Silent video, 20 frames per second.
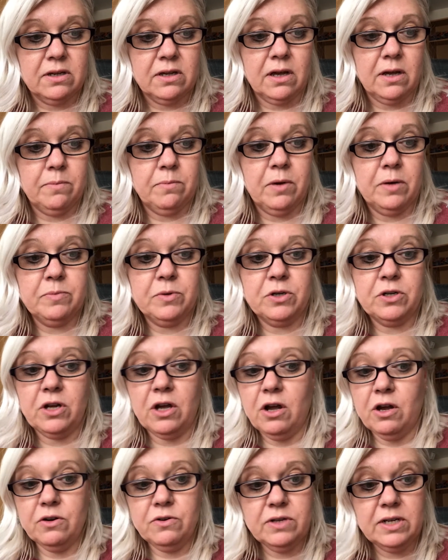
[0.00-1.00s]
a mum could
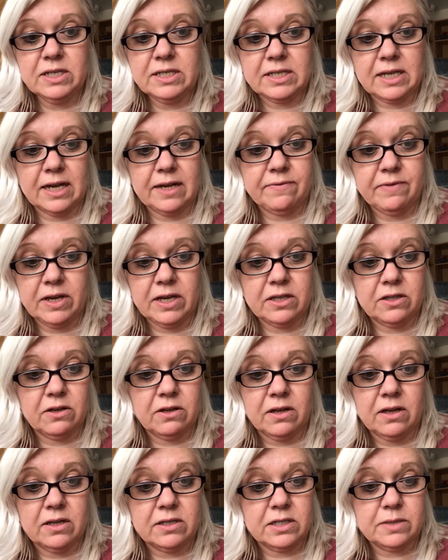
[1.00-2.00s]
only save
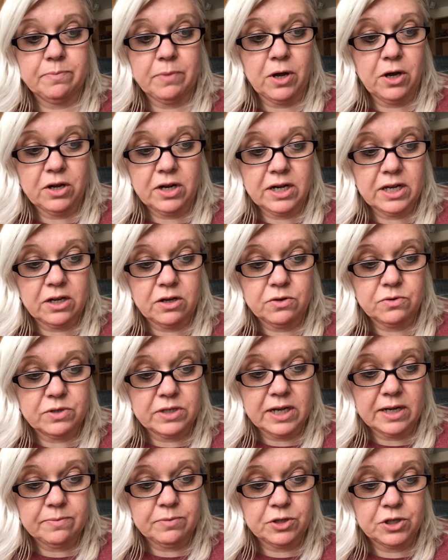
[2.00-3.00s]
either a sparkly gold
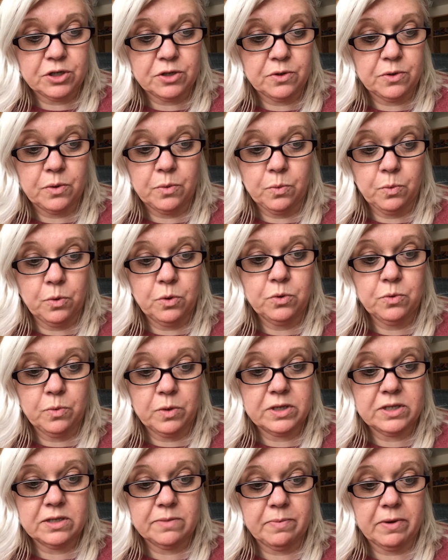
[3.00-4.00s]
tap shoe worn
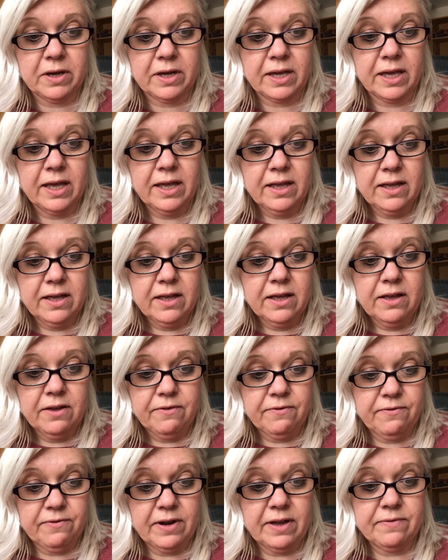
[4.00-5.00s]
once by
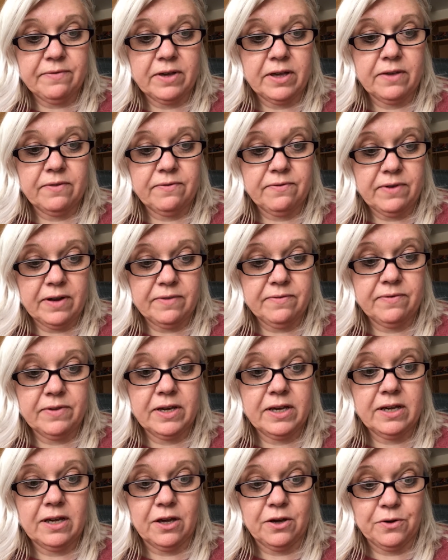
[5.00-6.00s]

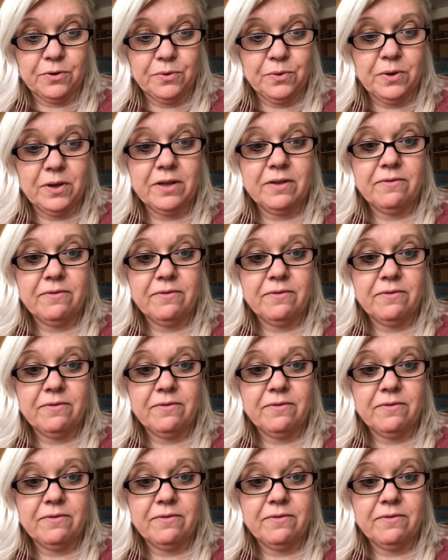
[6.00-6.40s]
Flavio,